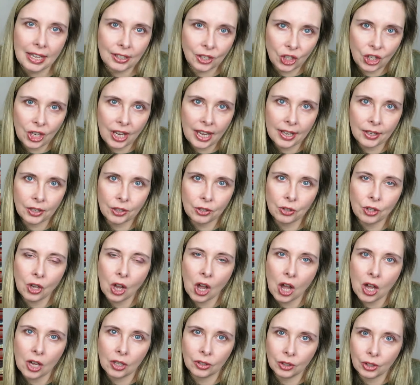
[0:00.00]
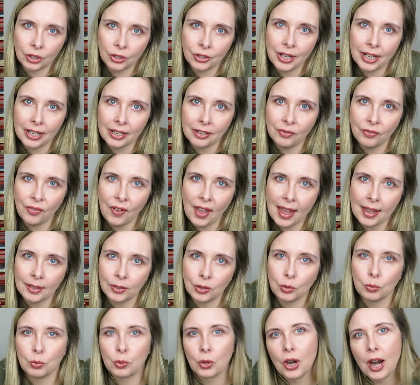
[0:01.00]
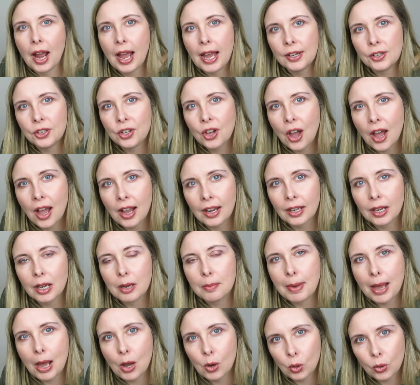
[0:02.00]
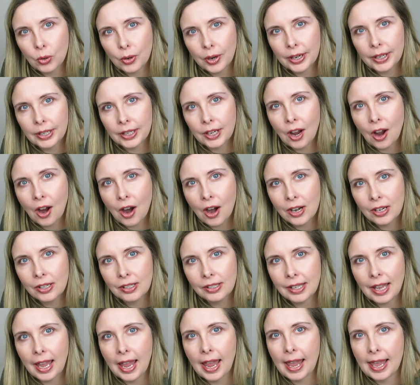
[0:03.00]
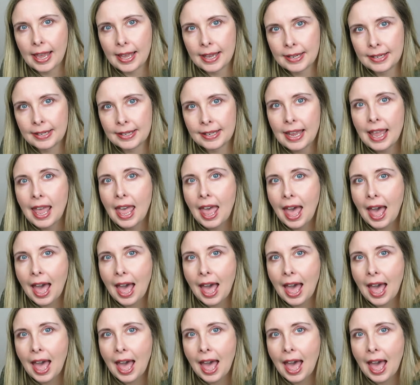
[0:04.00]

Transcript: channel called Credit Fast where I talk about credit cards and